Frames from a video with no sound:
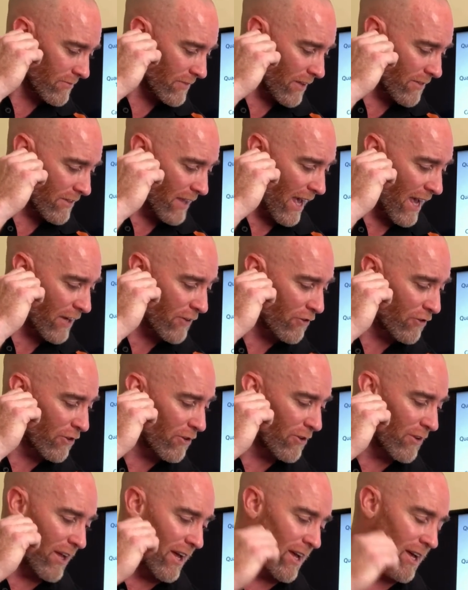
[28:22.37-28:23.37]

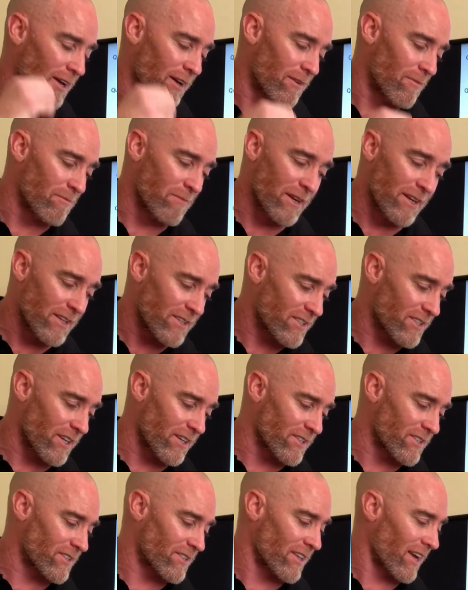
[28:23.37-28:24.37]
actual
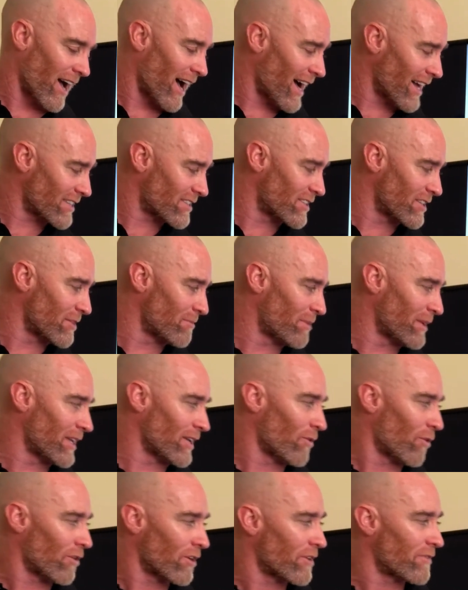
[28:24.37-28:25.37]
meniscus, the
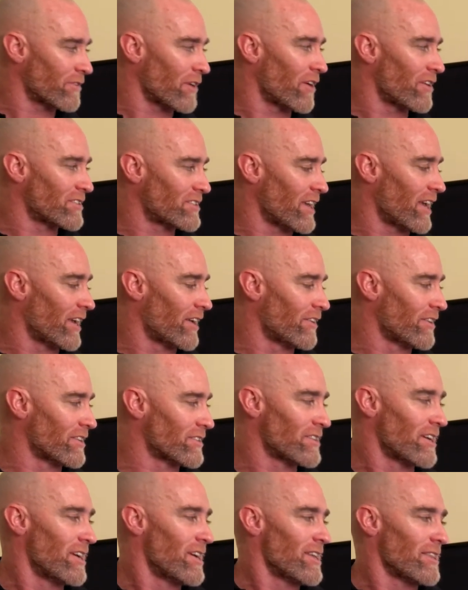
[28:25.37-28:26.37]
RTB, all of those
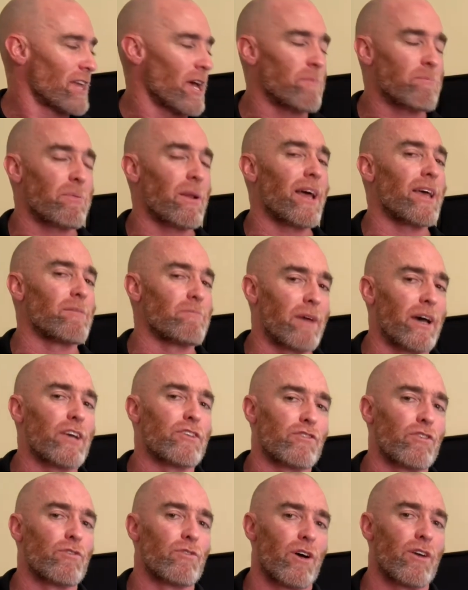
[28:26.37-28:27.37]
areas, they play a
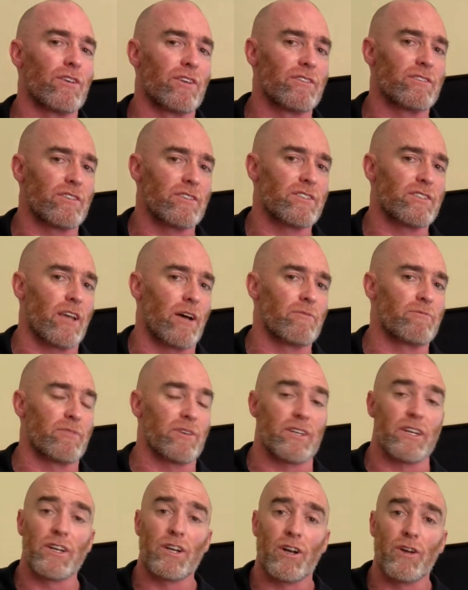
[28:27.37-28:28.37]
major role in
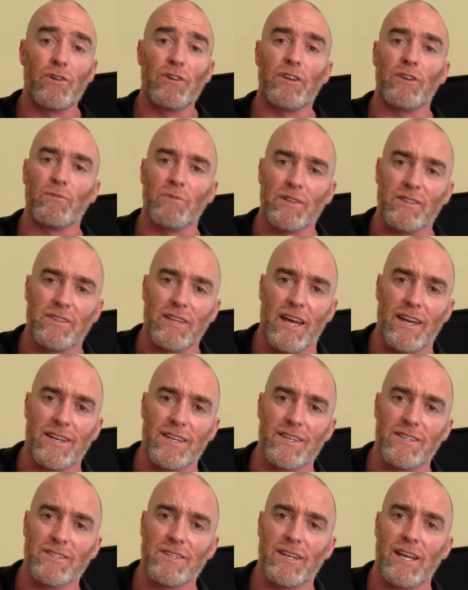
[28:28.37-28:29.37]
discomfort. Included with that
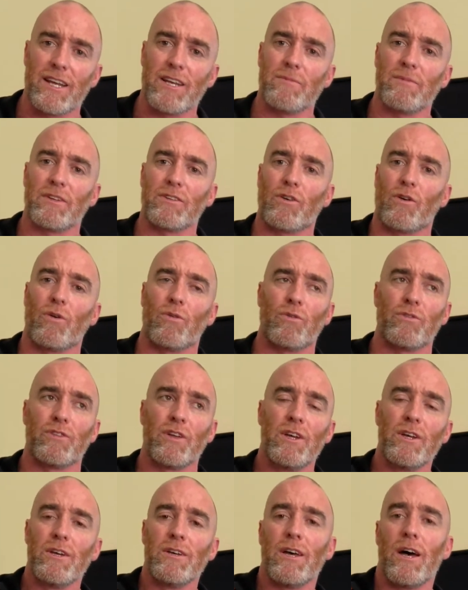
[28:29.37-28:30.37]
is an element called
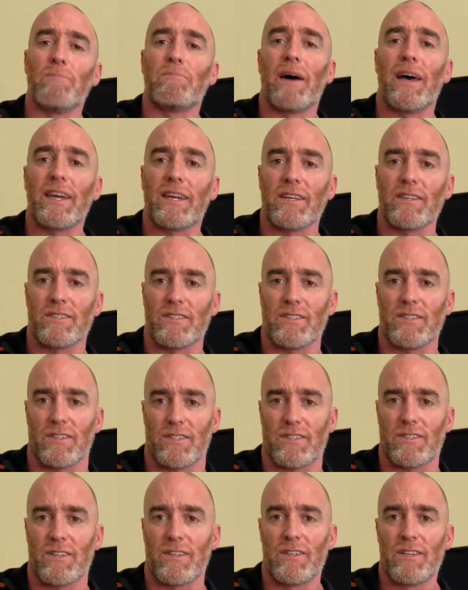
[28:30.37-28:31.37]
a Baker's
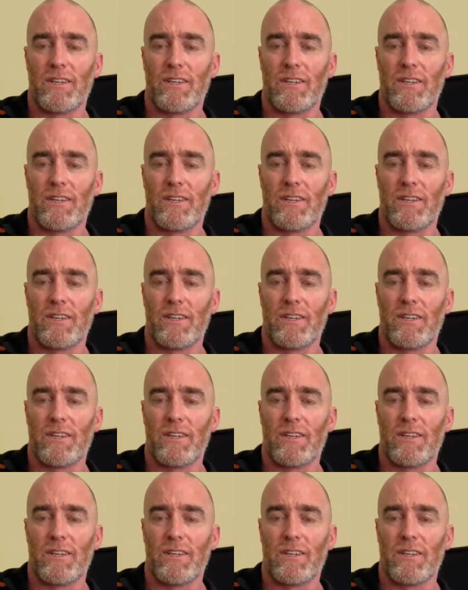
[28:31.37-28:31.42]
cyst.